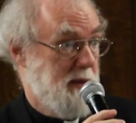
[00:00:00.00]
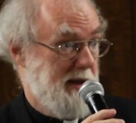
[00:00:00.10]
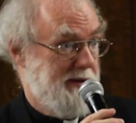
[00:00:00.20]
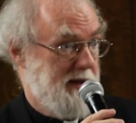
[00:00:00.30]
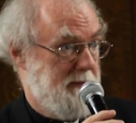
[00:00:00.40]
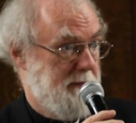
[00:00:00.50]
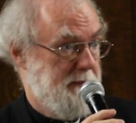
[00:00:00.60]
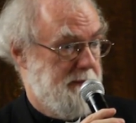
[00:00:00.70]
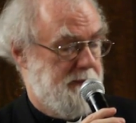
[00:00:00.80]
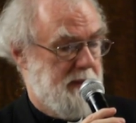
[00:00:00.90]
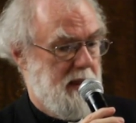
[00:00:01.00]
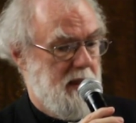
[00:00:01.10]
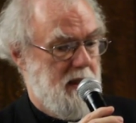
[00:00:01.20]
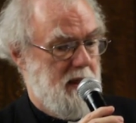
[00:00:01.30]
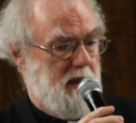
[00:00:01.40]
wealthy.
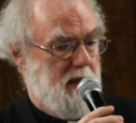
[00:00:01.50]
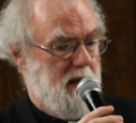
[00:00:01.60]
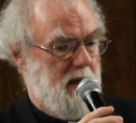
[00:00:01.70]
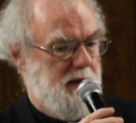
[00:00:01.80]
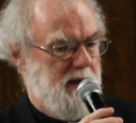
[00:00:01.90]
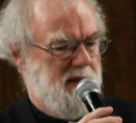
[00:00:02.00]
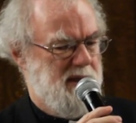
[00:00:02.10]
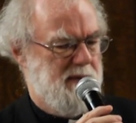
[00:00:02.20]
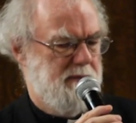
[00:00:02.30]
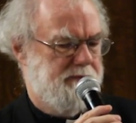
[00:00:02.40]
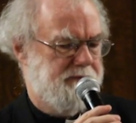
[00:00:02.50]
There's